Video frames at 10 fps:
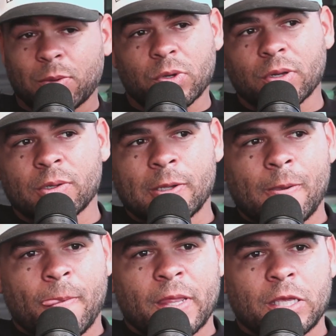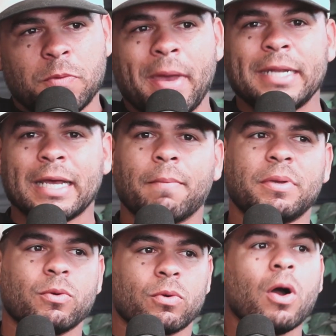well, you may not
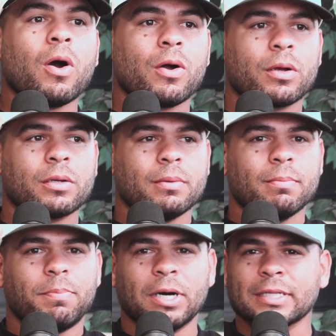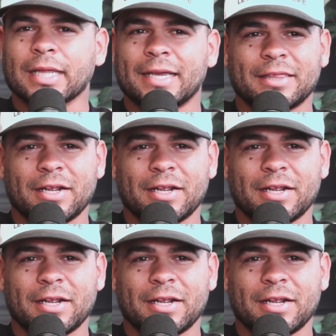be wrong, but like